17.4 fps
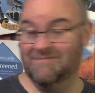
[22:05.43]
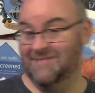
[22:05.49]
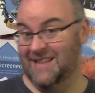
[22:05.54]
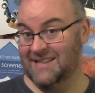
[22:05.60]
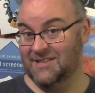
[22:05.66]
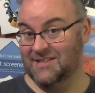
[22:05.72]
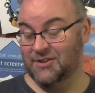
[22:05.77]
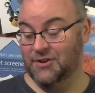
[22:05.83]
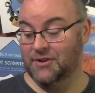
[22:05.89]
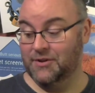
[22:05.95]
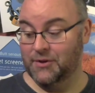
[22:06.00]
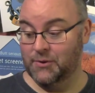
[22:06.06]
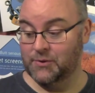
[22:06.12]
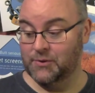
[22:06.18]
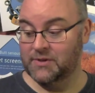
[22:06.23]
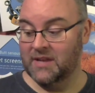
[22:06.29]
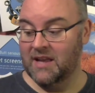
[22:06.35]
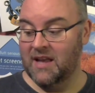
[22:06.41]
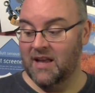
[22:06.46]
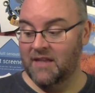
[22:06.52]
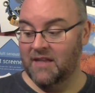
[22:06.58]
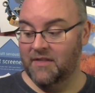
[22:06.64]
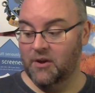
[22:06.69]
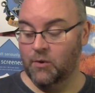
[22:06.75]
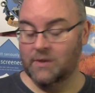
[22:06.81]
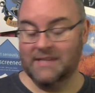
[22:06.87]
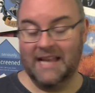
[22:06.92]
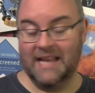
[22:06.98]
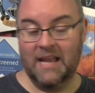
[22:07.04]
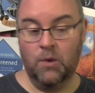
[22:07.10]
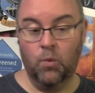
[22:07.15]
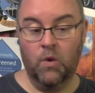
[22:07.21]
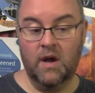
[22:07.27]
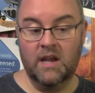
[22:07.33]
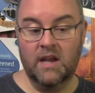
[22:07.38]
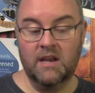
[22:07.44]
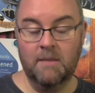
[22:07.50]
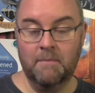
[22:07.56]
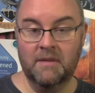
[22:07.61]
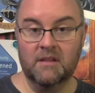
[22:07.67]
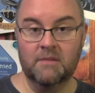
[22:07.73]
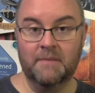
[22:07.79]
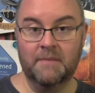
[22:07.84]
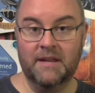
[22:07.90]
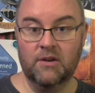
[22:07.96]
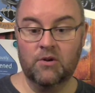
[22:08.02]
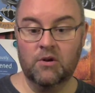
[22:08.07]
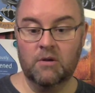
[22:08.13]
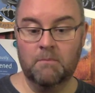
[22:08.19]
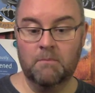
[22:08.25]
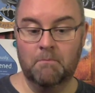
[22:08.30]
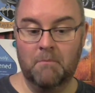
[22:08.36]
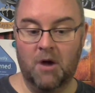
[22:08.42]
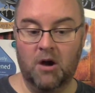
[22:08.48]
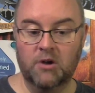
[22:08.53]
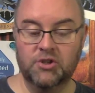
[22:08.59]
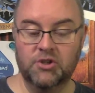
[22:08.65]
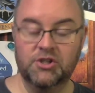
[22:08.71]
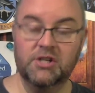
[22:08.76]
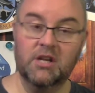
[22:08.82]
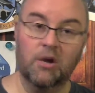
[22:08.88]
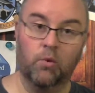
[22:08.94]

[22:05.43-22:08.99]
That's the good news. There was a 1 millimeter margin